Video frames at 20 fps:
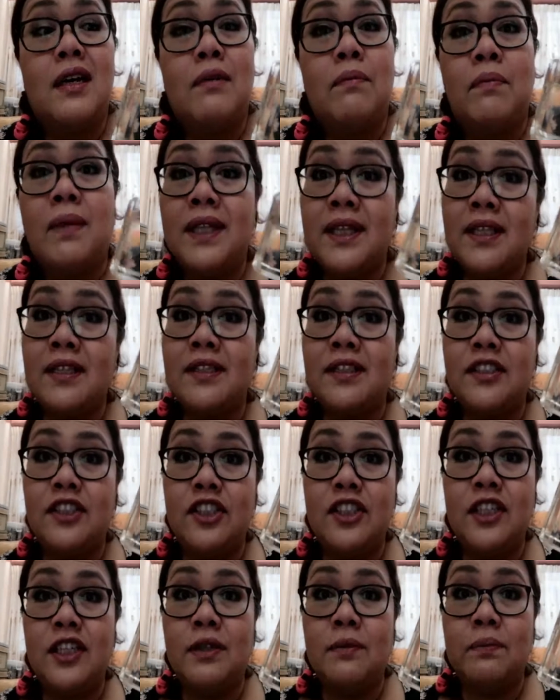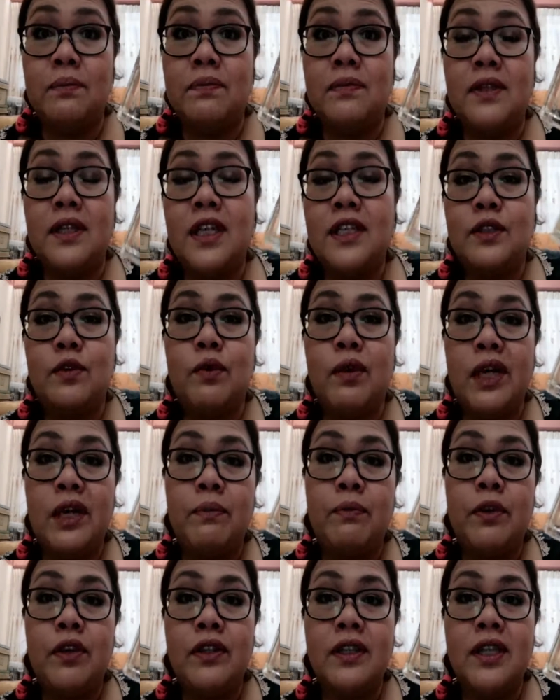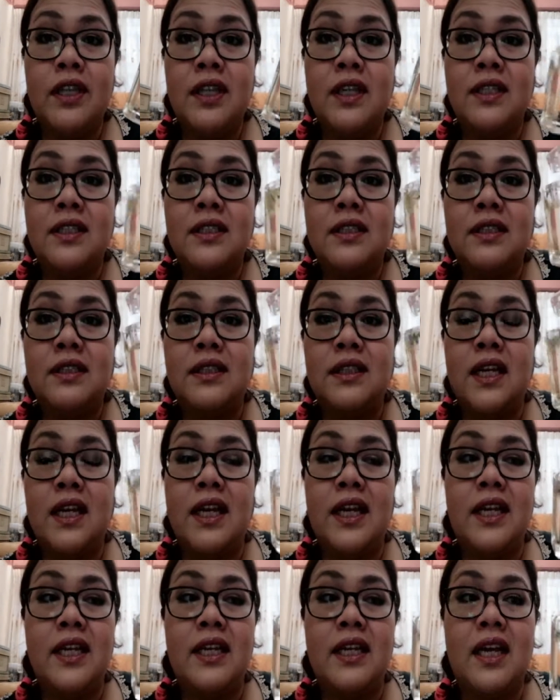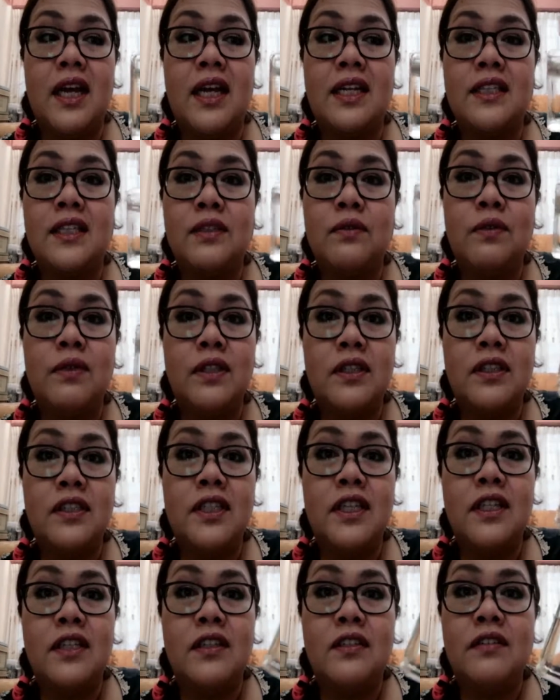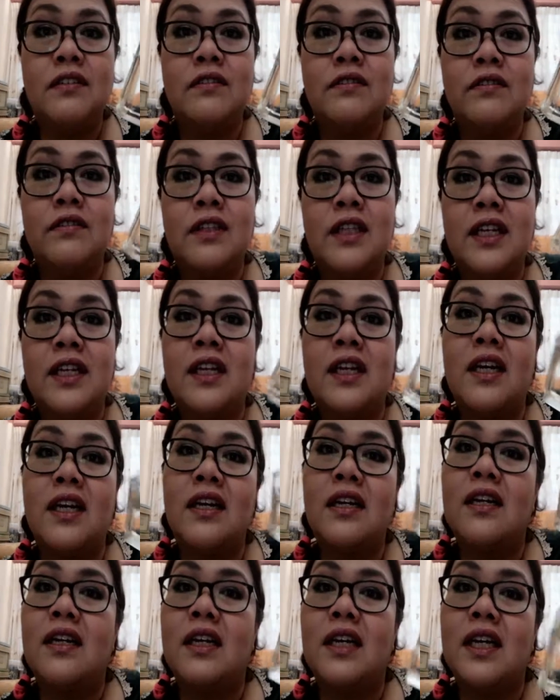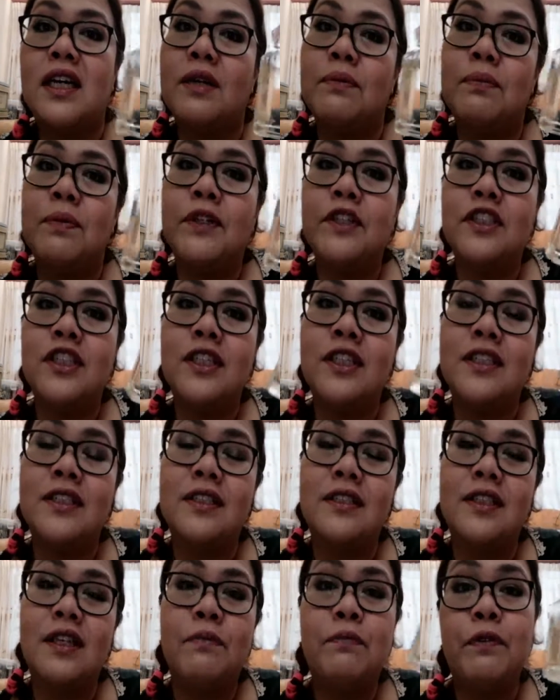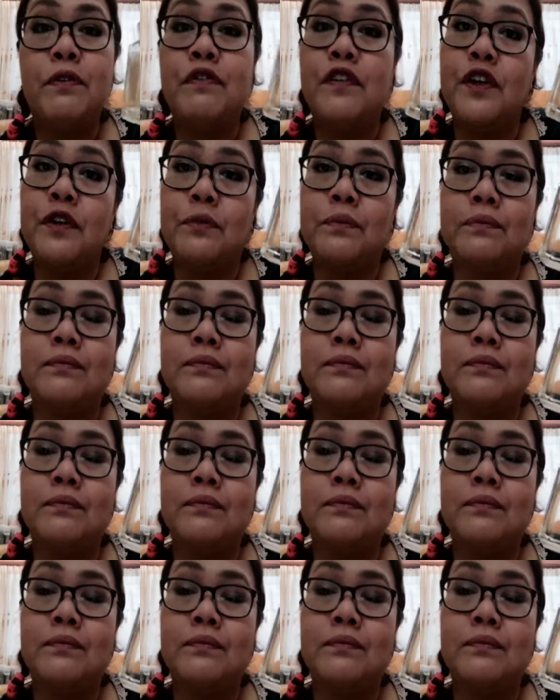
But this is cheap, that's why I bought this, and I just want to tell you that I purchased a perfume.